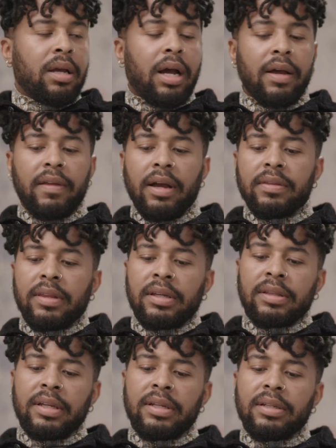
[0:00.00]
I
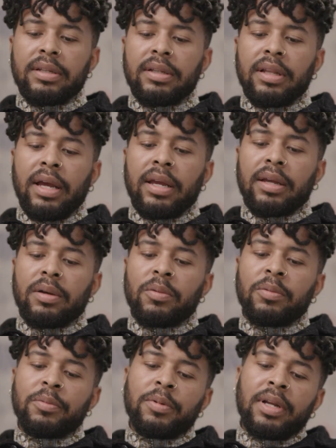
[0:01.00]
think that like
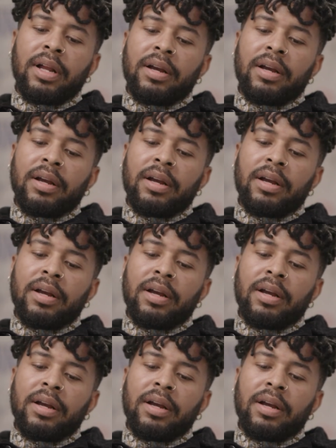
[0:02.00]
when